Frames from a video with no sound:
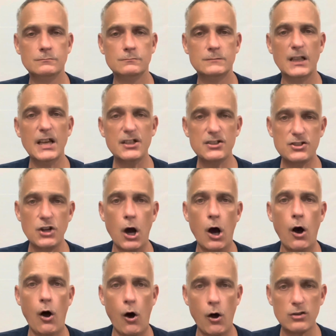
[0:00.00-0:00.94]
His jaw
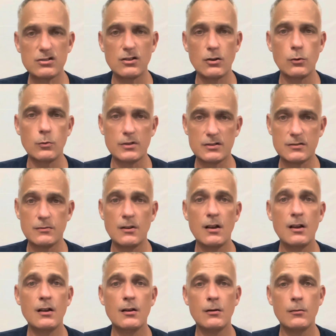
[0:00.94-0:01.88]
also was
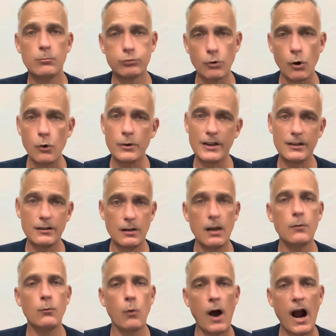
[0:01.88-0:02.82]
broken
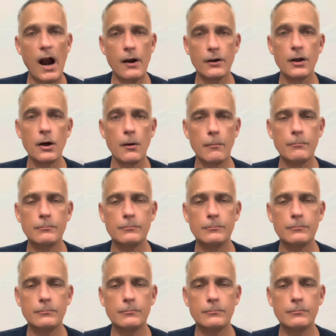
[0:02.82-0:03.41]
and wired up.